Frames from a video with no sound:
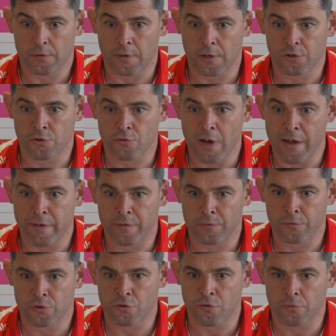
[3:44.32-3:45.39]

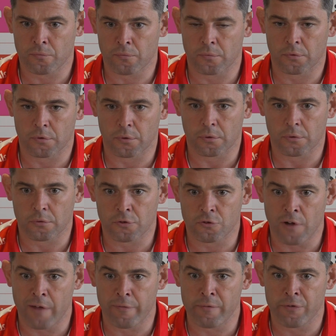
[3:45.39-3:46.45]

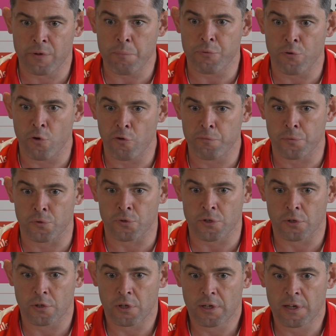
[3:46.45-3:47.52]
striving for
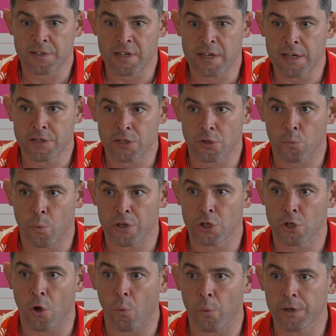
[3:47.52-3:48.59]
improvement is easier when
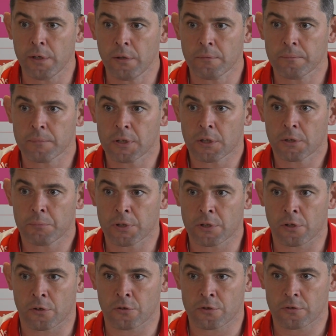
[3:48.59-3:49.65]
you're not winning,
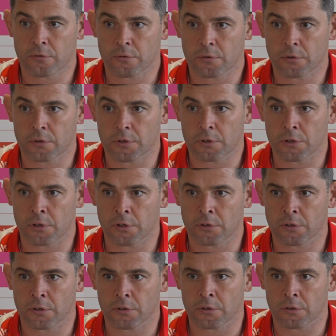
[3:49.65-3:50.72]
because
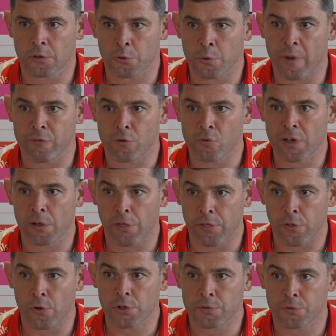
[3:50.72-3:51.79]
you know, you have a real
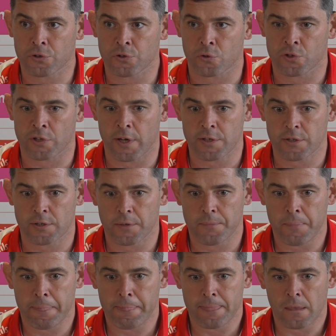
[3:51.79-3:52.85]
thirst for success.
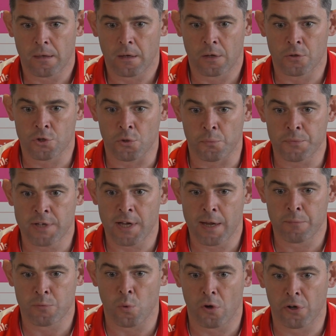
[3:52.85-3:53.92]
And
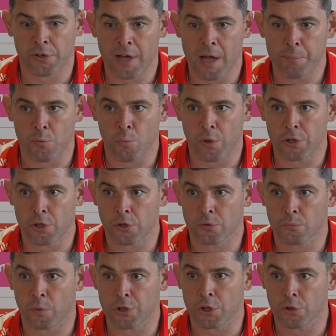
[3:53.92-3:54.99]
sometimes what can happen when you
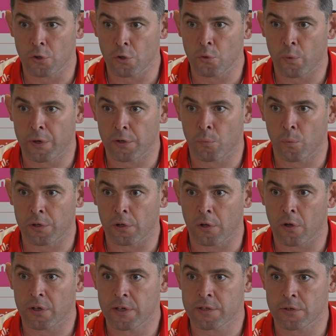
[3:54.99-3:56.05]
do win and win a
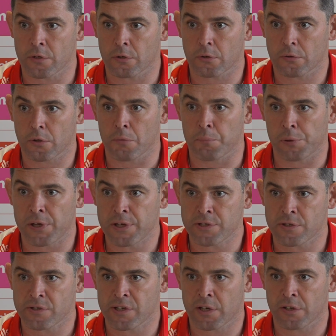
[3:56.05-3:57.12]
lot is that
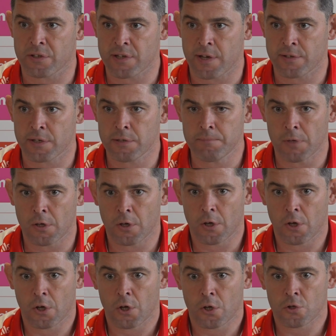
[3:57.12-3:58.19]
complacency can set in.
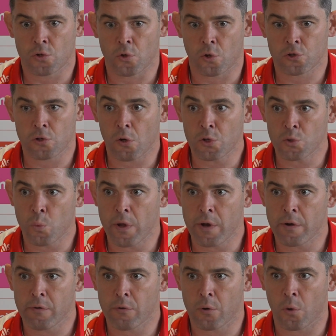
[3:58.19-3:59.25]
So as long as
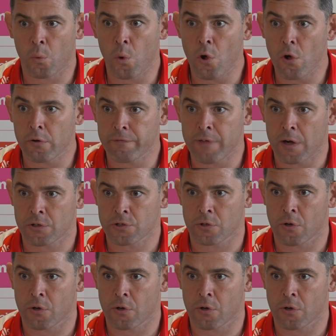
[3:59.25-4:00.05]
we're aware of that as an